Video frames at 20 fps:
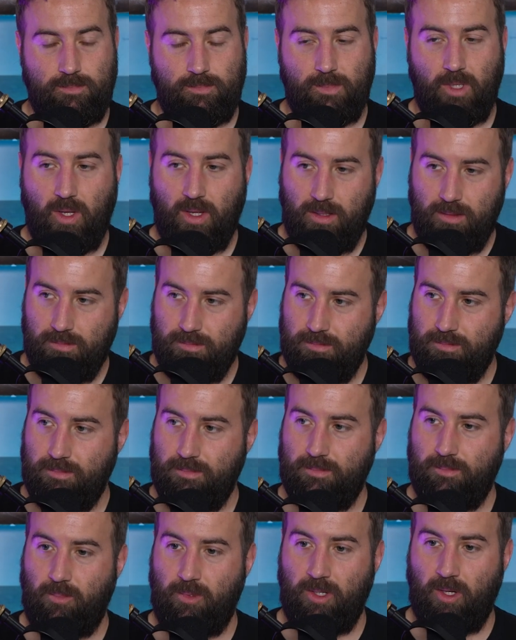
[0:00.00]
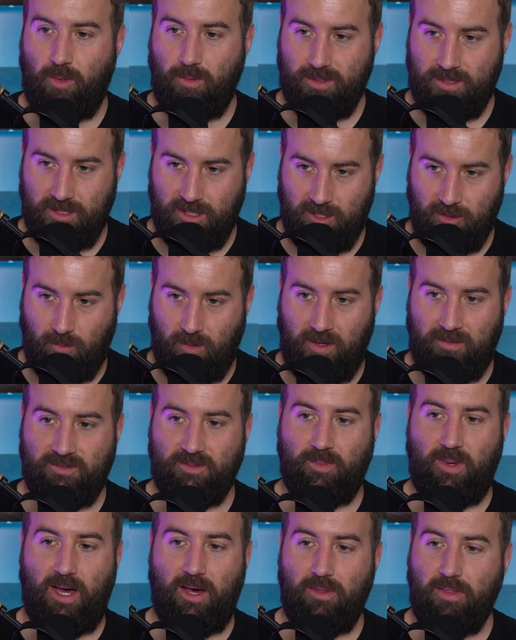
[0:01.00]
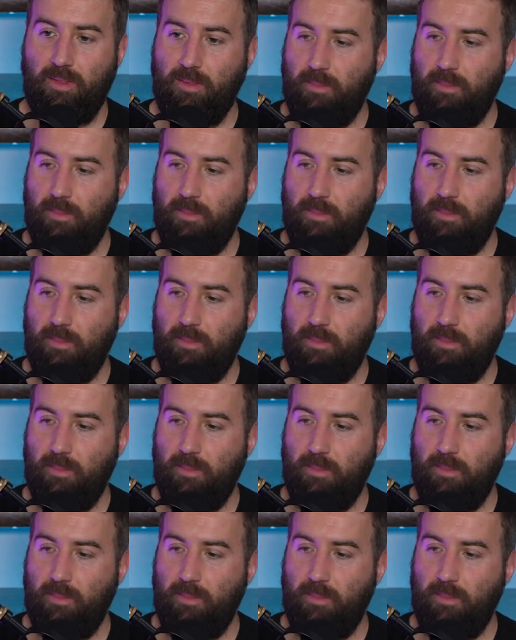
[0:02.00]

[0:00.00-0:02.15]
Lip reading: Okay. We always need your wife's mouth.